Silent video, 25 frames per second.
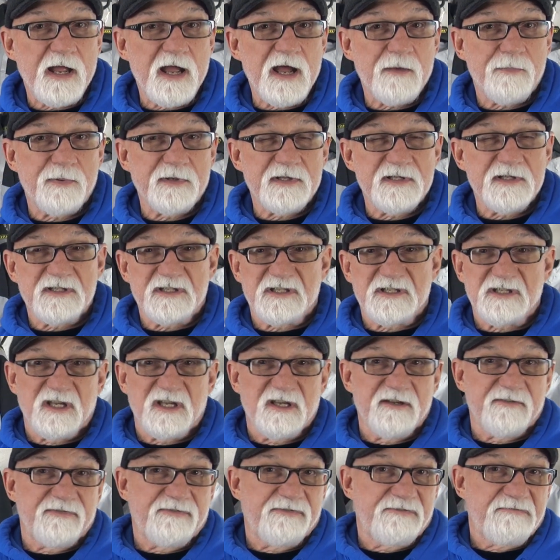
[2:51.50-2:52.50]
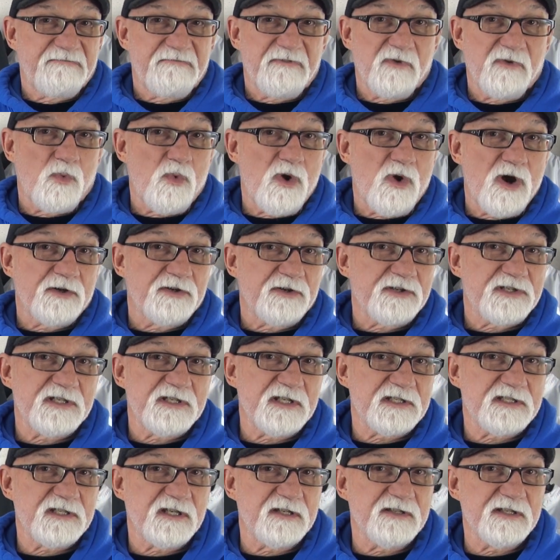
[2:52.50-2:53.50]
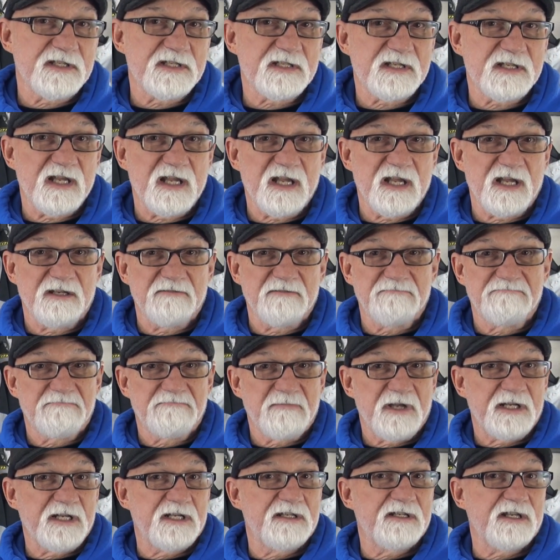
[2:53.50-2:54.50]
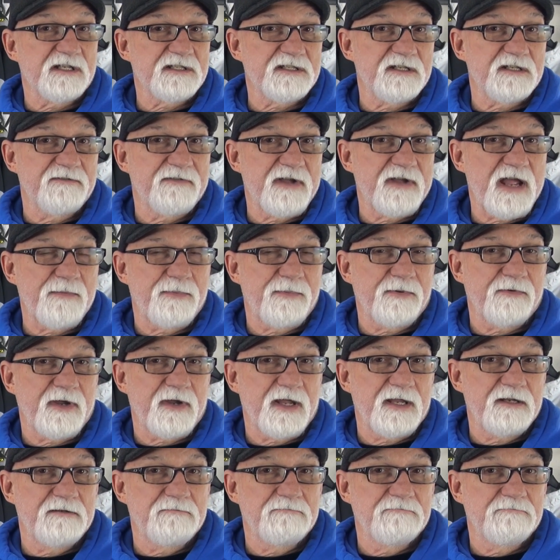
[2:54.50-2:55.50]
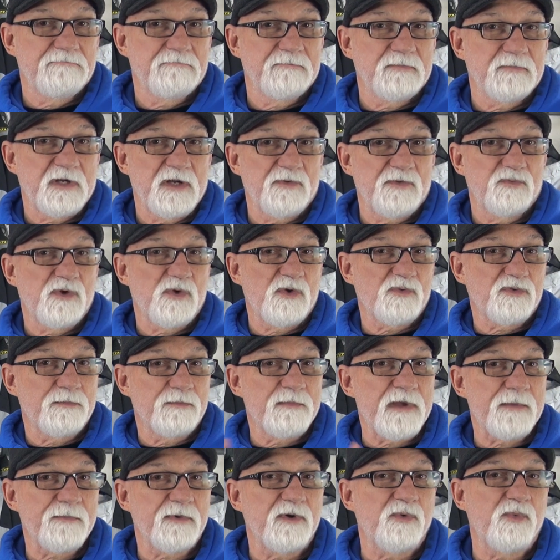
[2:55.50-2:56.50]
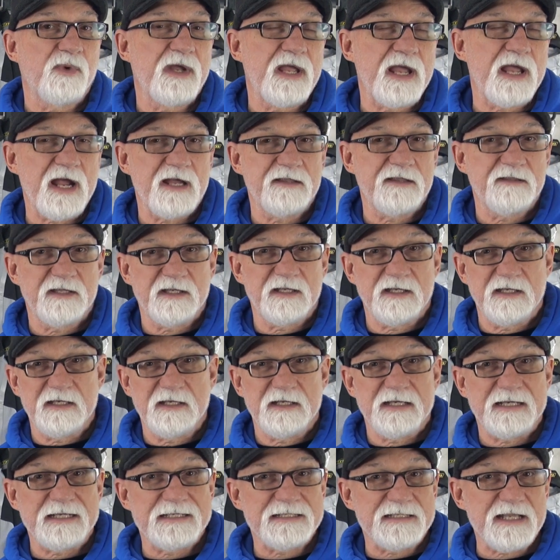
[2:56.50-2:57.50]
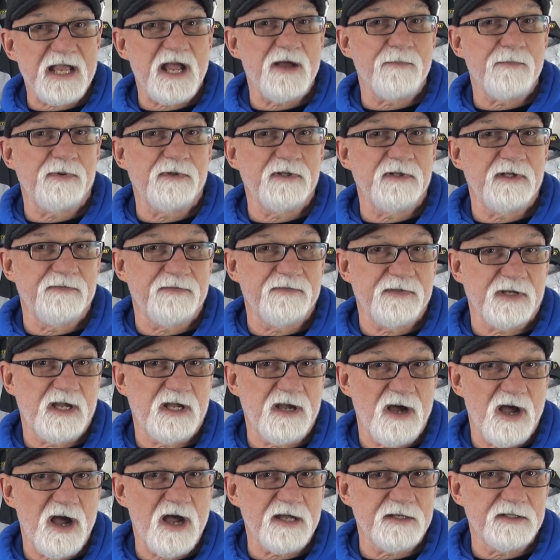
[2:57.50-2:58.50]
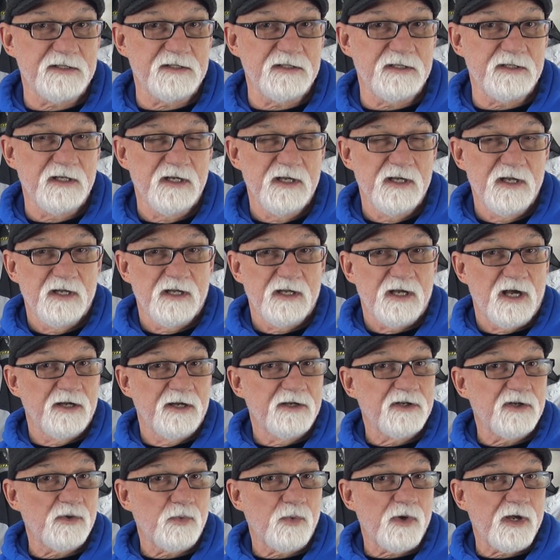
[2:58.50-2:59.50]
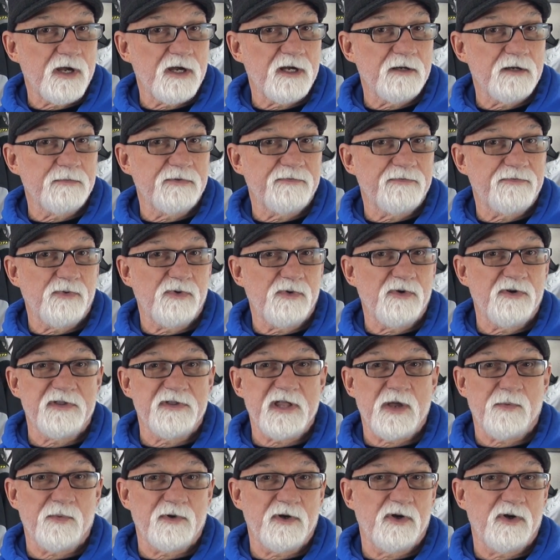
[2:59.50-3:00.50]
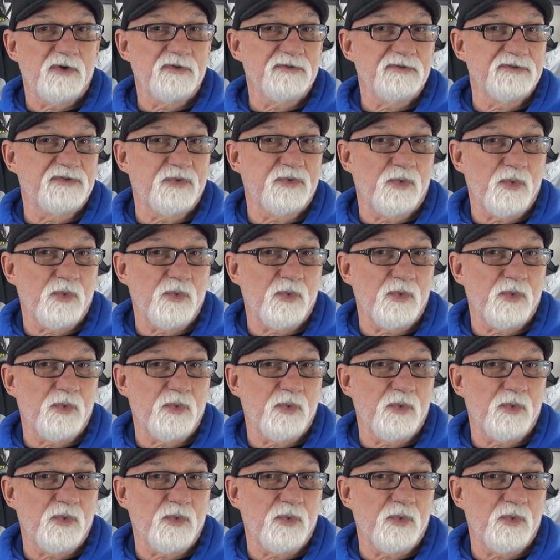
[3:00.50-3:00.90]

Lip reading: happens if the water sits on the skin and it doesn't evaporate? Right? Well, remember we had the example of the cotton underwear before that would hold